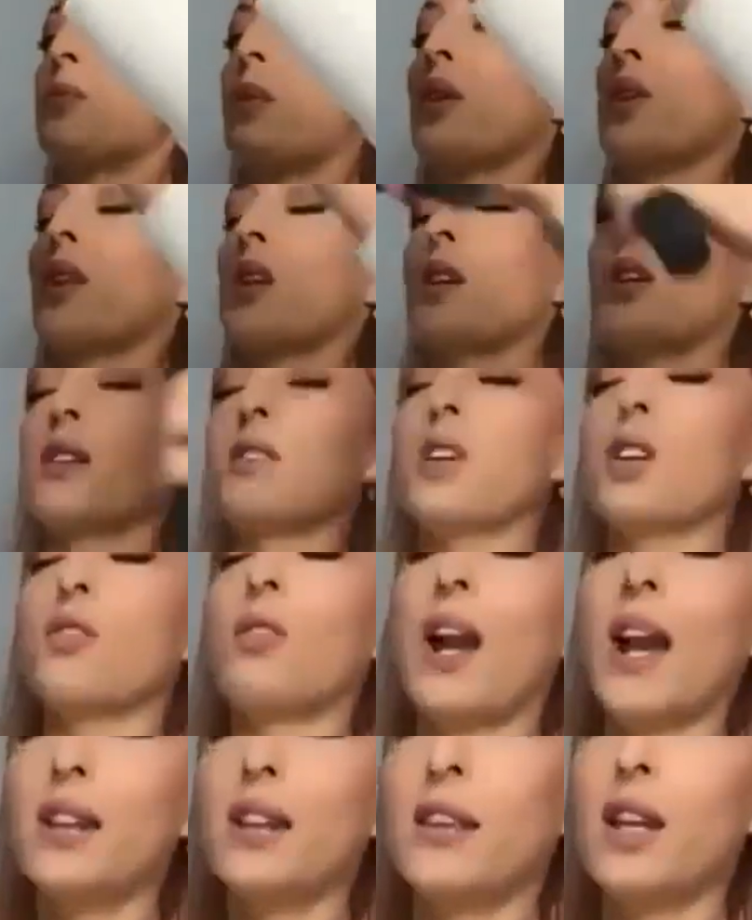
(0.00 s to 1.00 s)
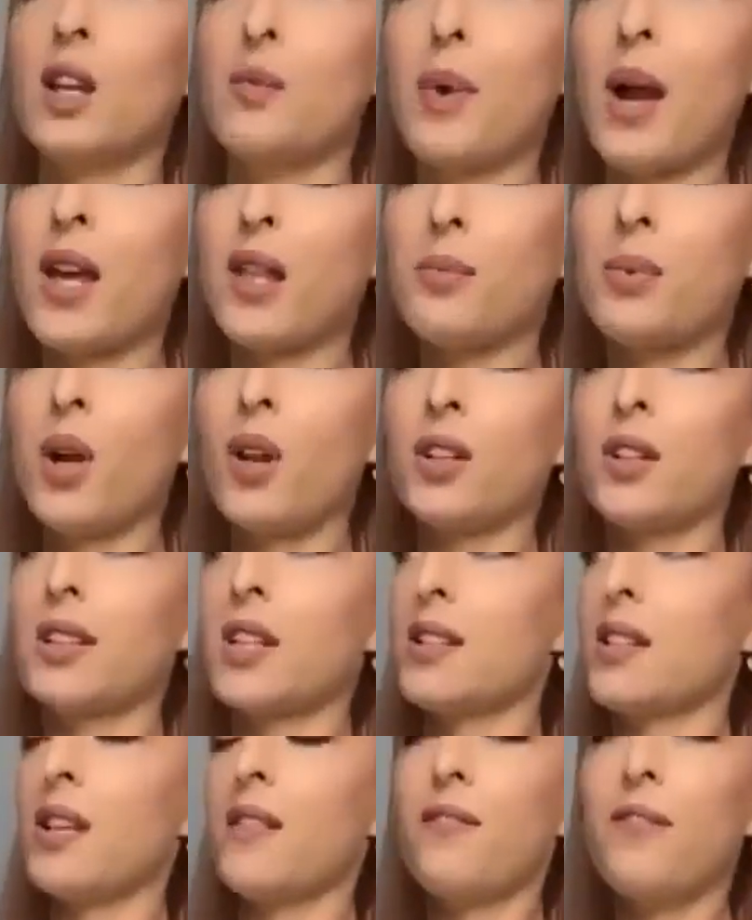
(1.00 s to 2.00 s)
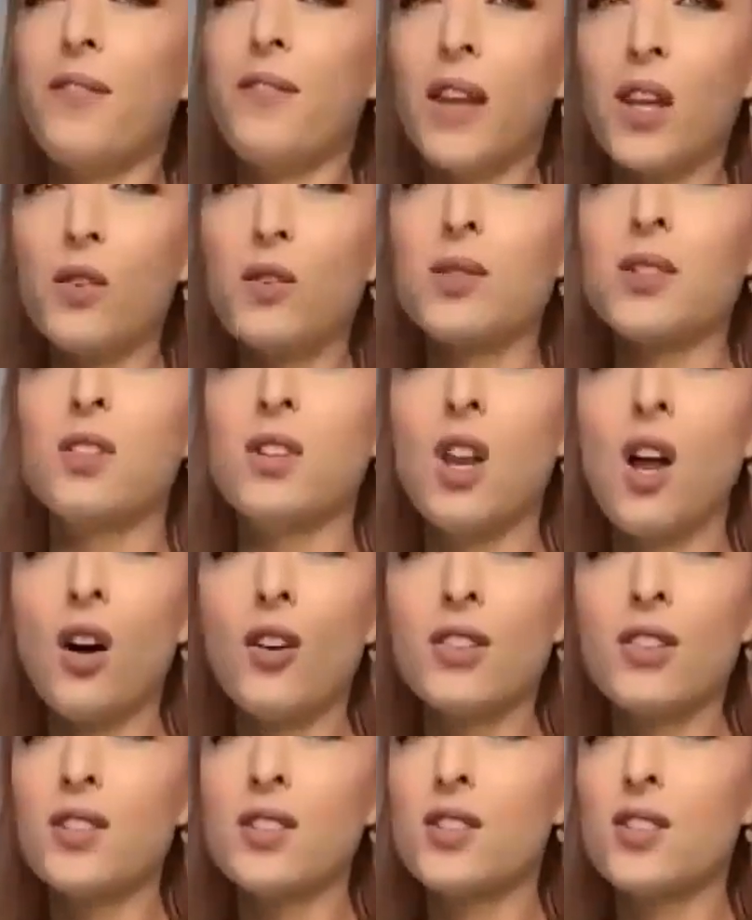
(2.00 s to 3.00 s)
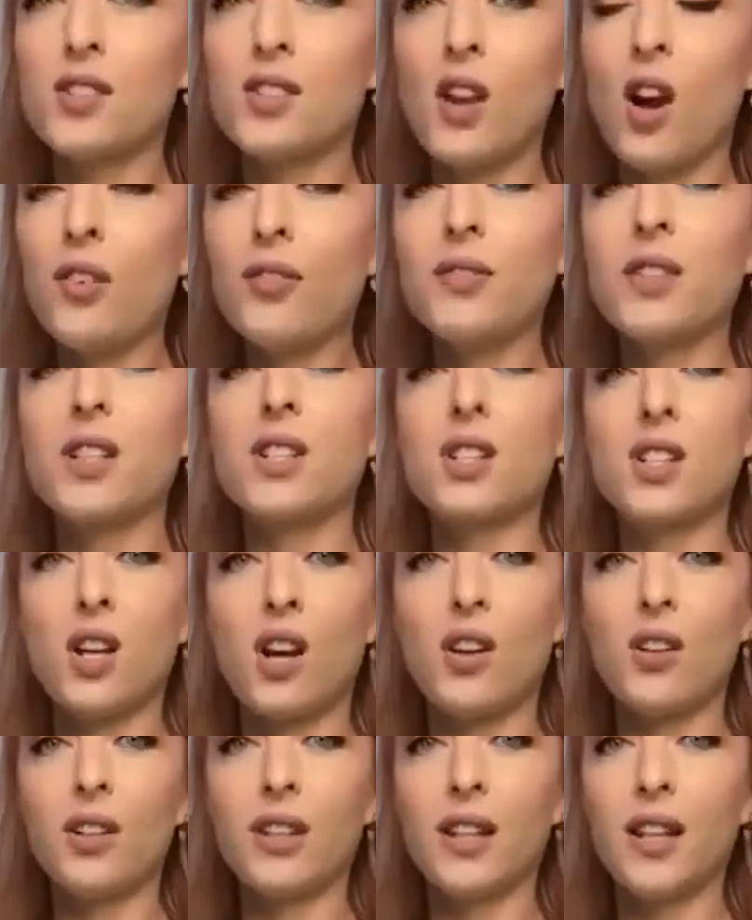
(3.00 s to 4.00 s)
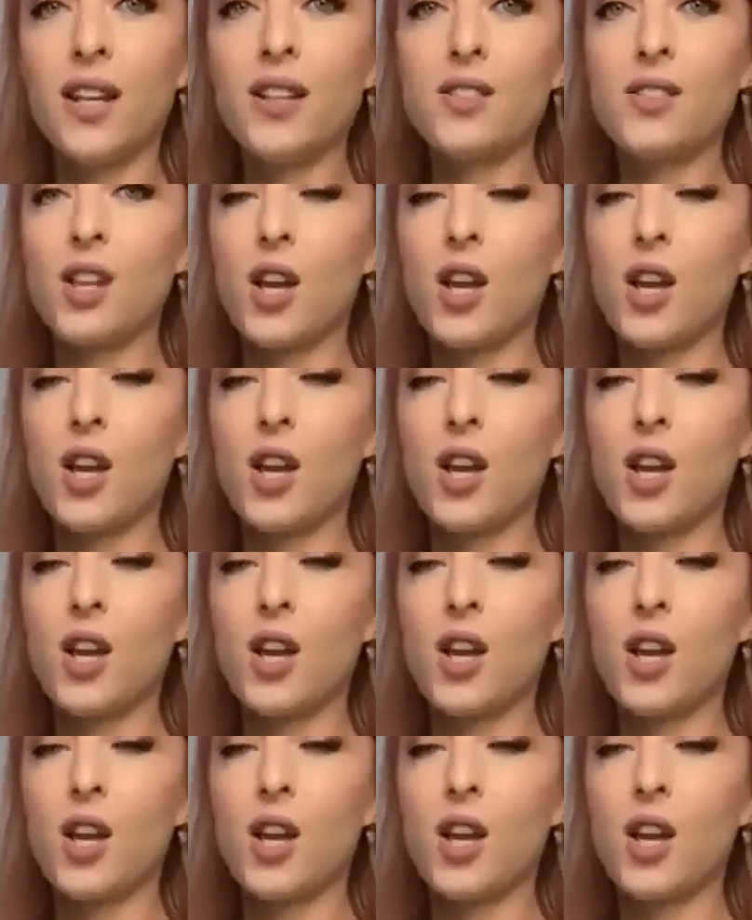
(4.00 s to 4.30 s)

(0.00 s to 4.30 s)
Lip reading: But the great thing about the product is it feels nice and soft and shiny.